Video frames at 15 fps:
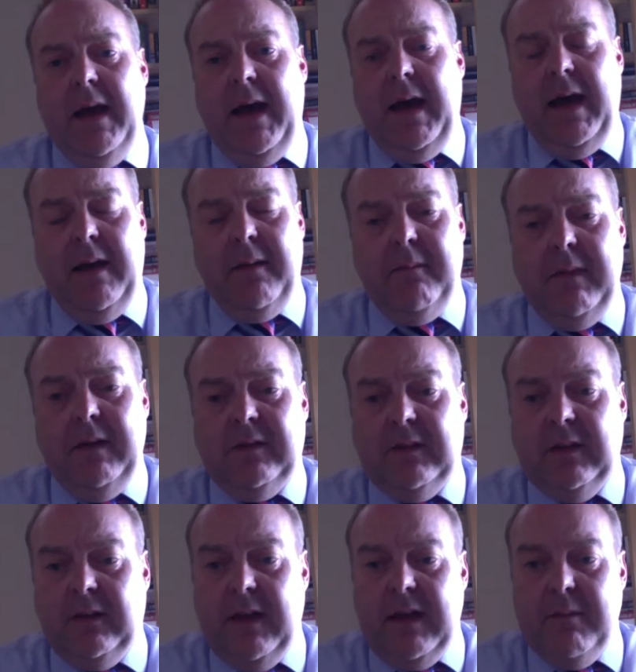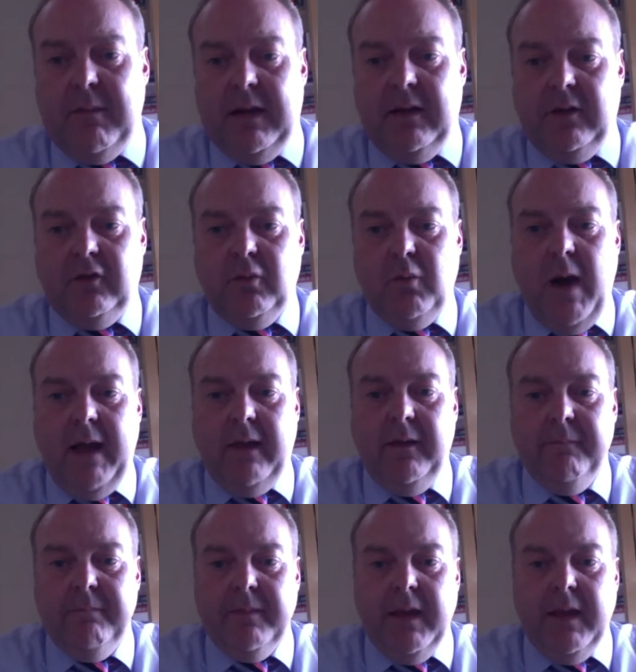Mr. Leeming as well.